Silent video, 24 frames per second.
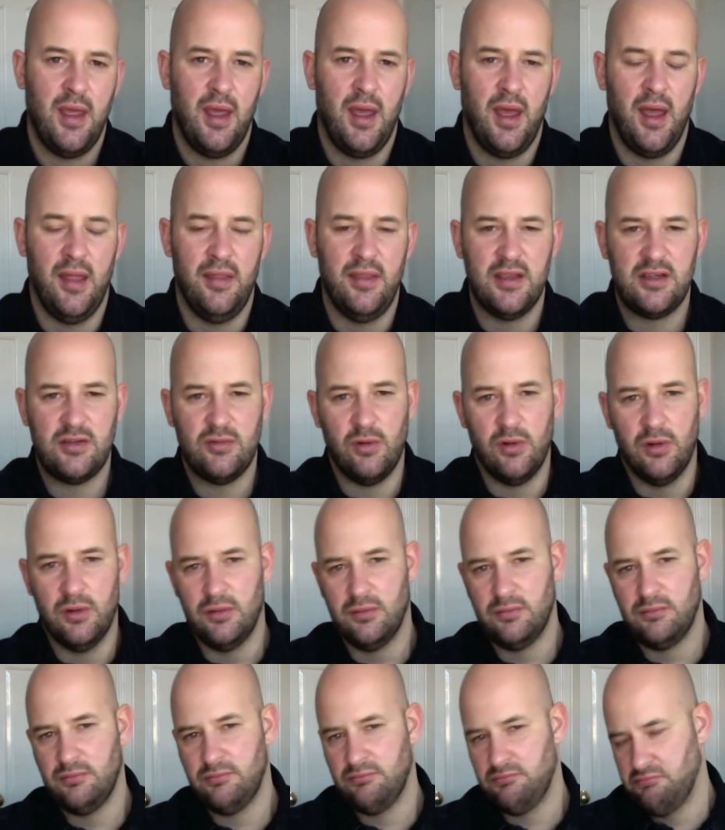and this
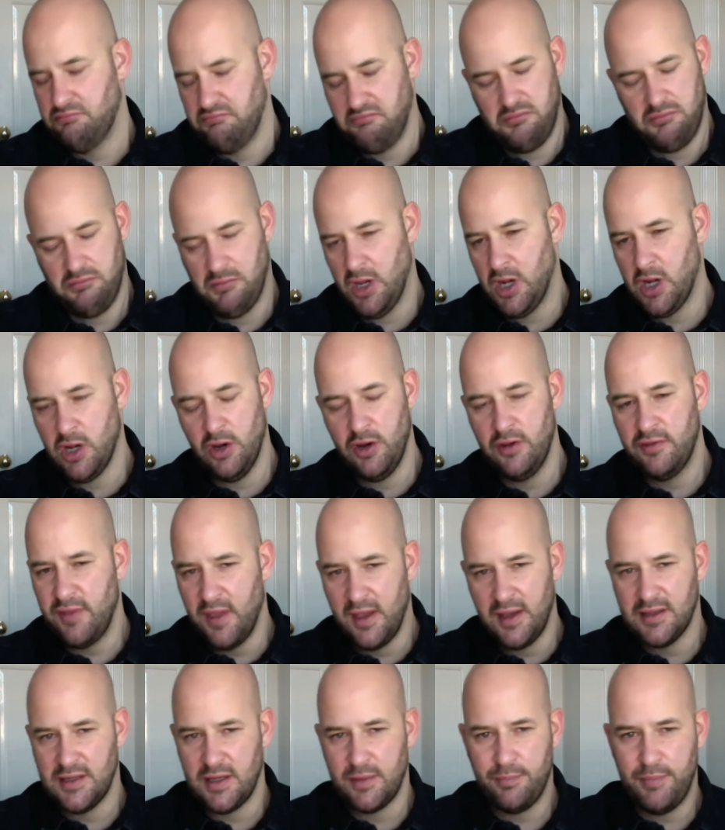will include
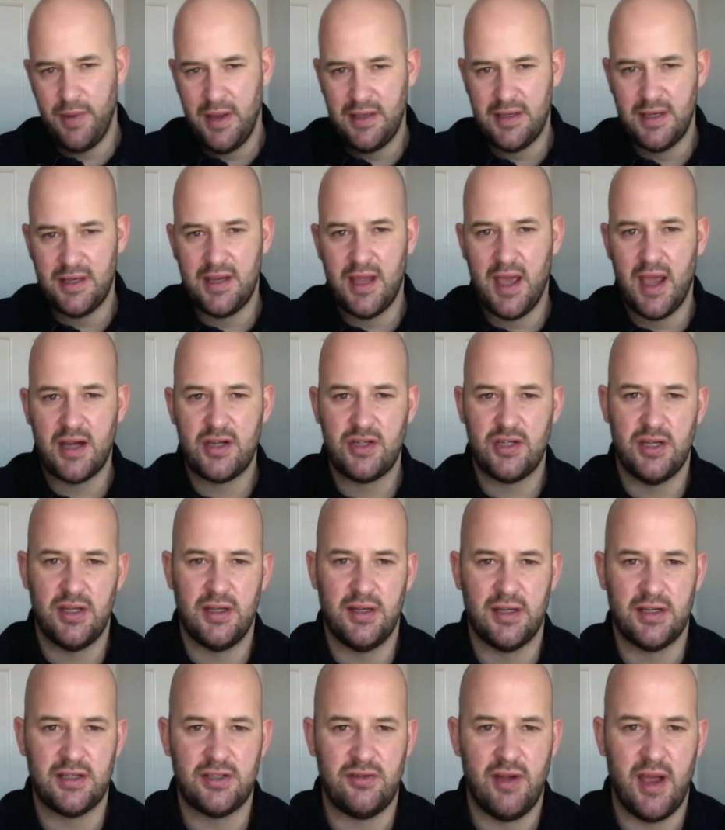things like beat detection,
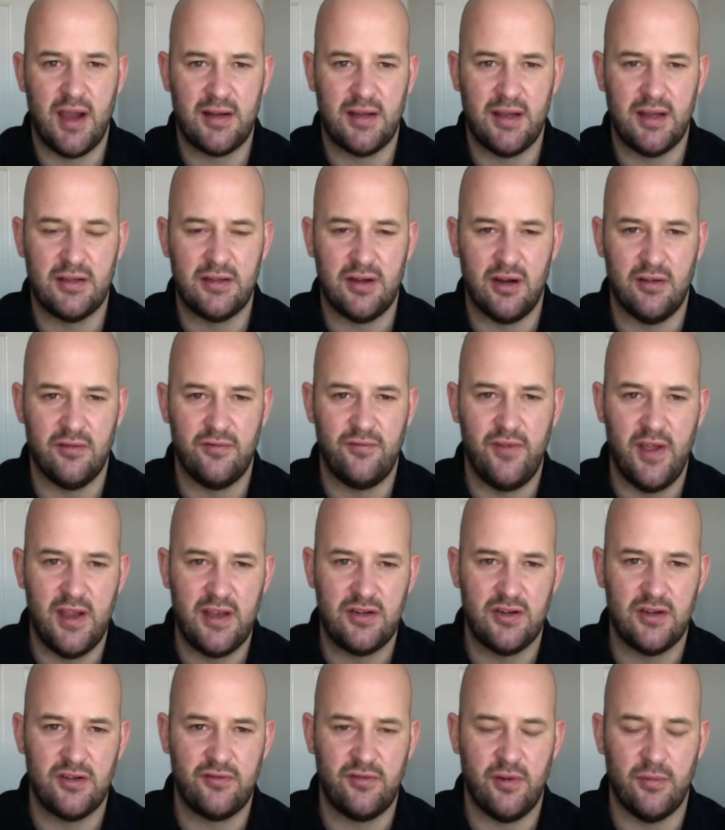extracting certain
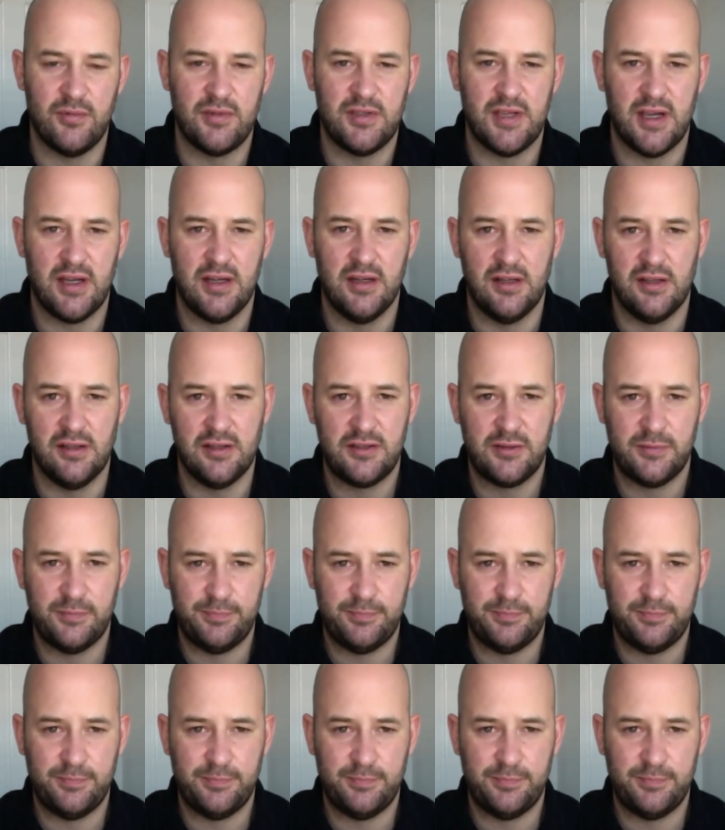features from signals